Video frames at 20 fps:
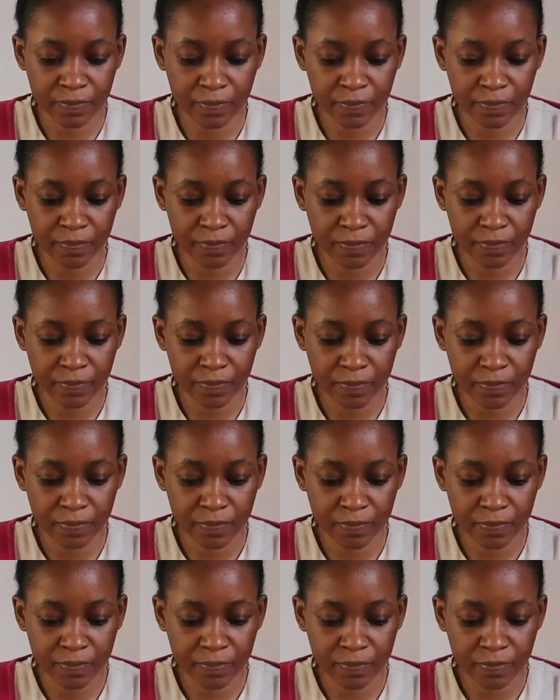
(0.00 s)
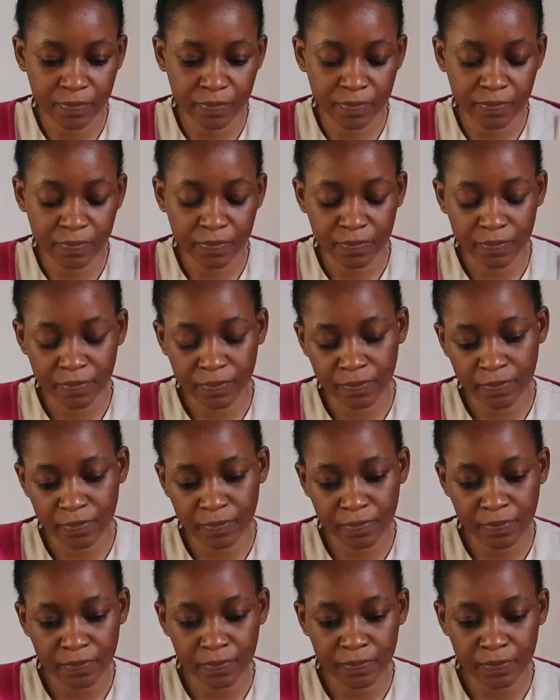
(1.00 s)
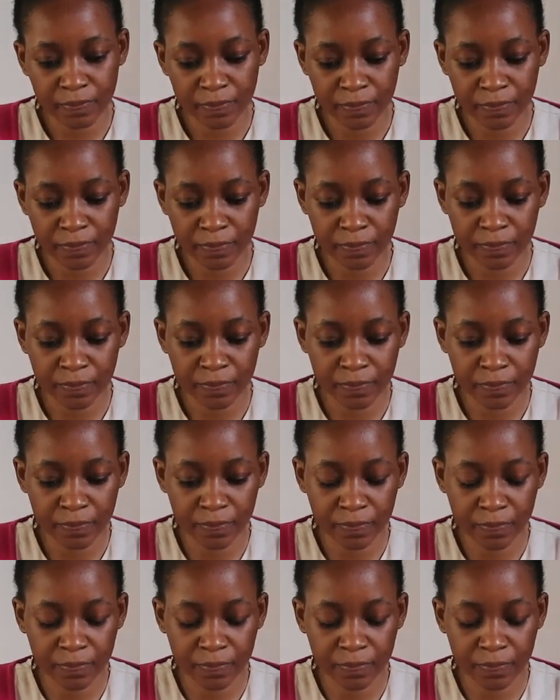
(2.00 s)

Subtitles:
(no one is talking)